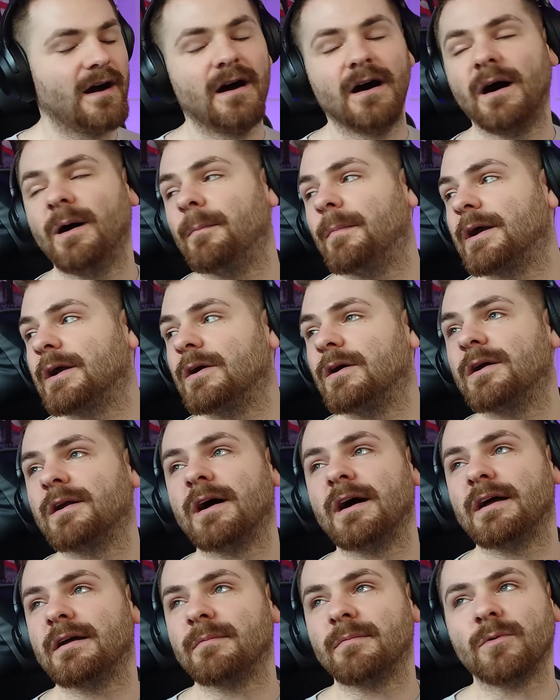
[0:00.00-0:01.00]
Oh my
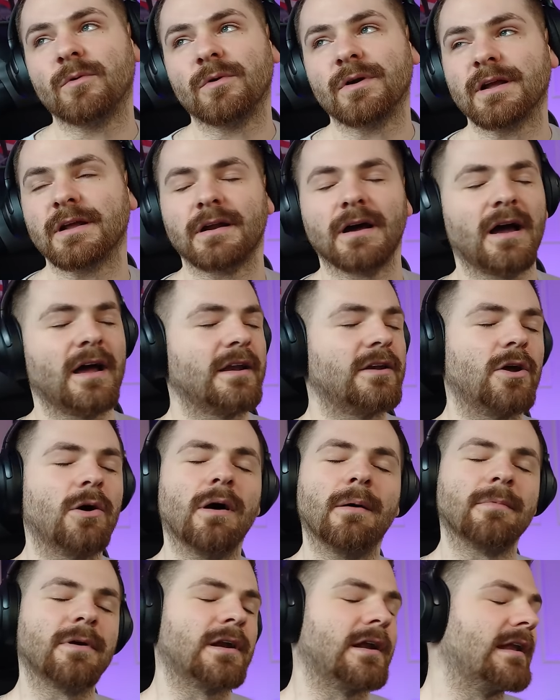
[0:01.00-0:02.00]
God. I am already going to, I know
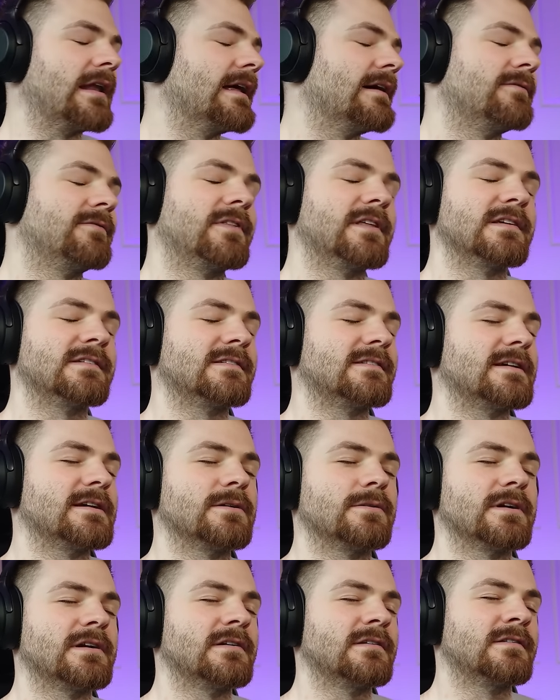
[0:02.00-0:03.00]
I'm going to love this
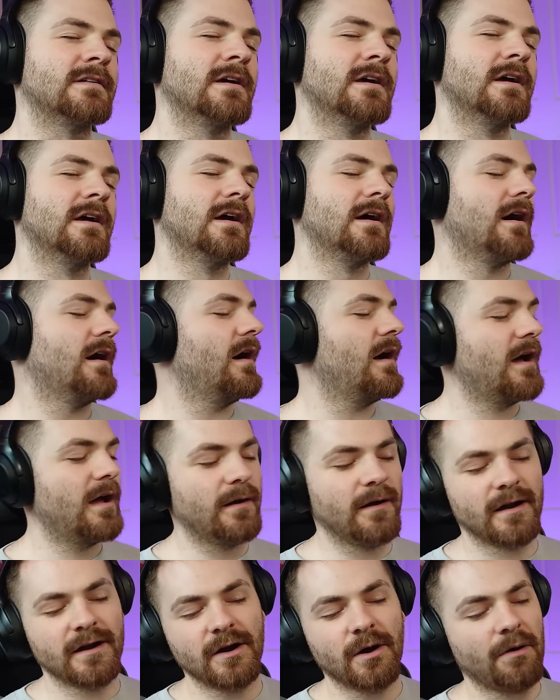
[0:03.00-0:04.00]
series. Oh,
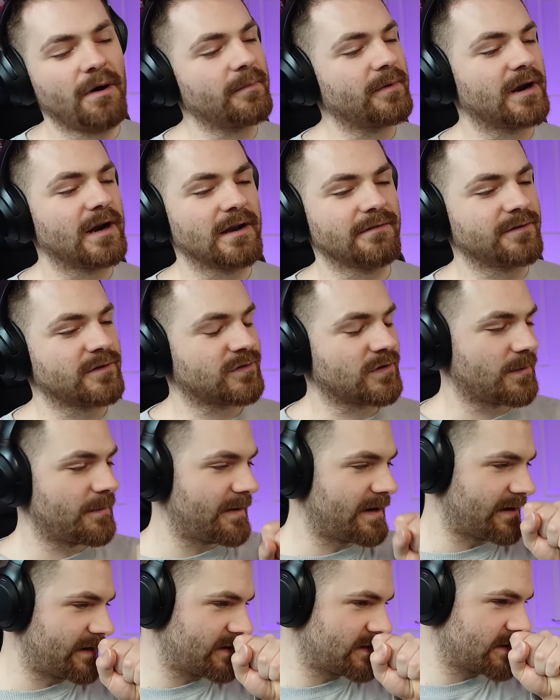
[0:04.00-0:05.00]
I know I'm going to love it so
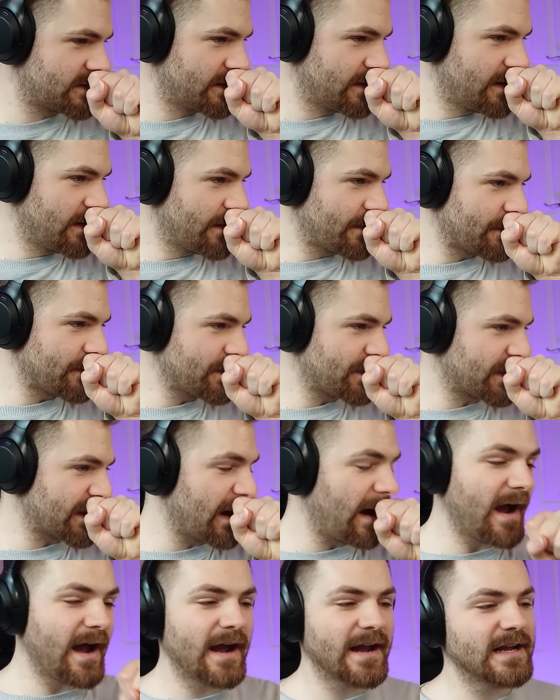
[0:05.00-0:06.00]
much.
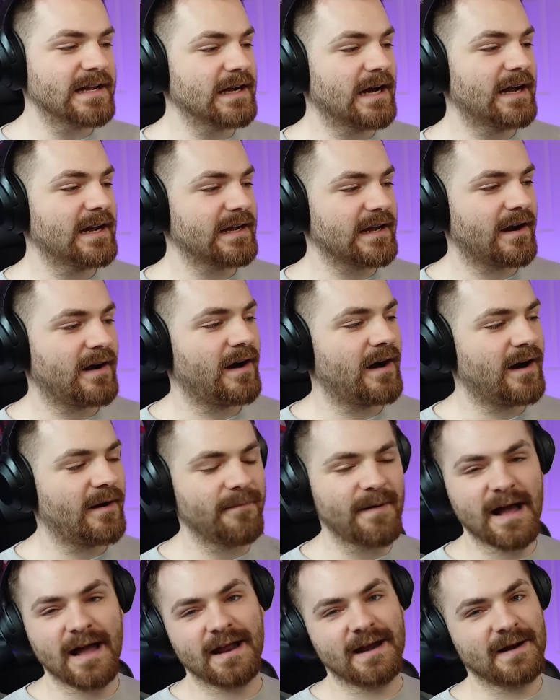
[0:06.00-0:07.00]
Oh
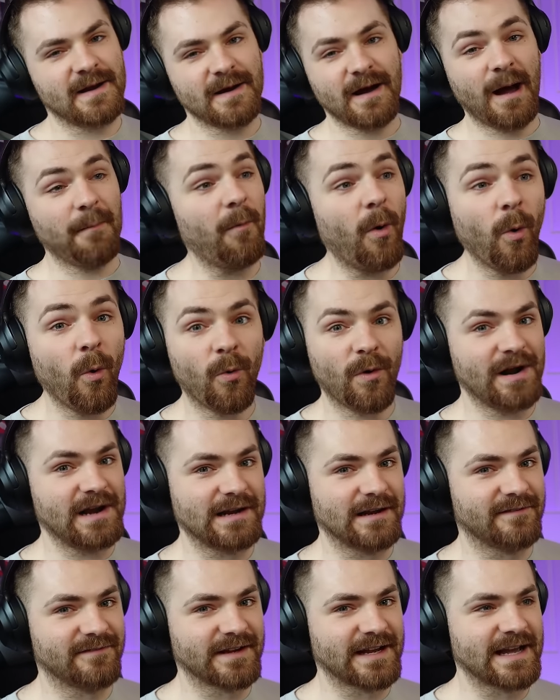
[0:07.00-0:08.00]
man. I'm already
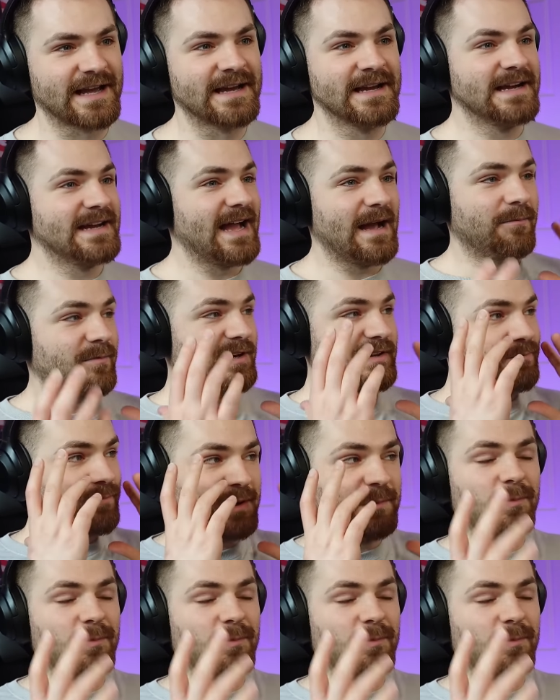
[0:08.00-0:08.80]
loving it. And with